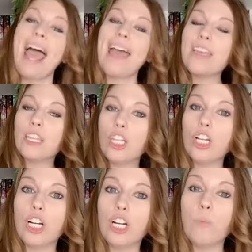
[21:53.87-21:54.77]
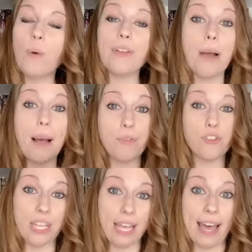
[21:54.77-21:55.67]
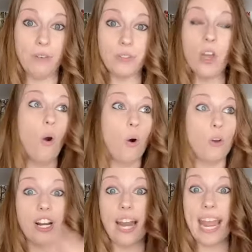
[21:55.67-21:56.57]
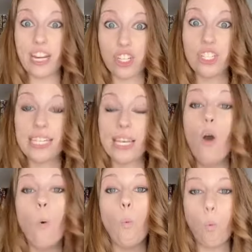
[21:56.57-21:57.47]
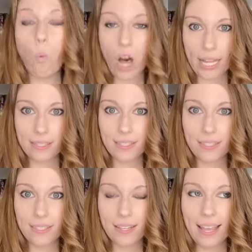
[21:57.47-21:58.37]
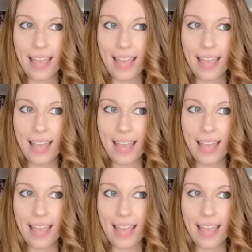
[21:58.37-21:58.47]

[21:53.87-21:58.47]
and then learn what their publishing house or their agency wants,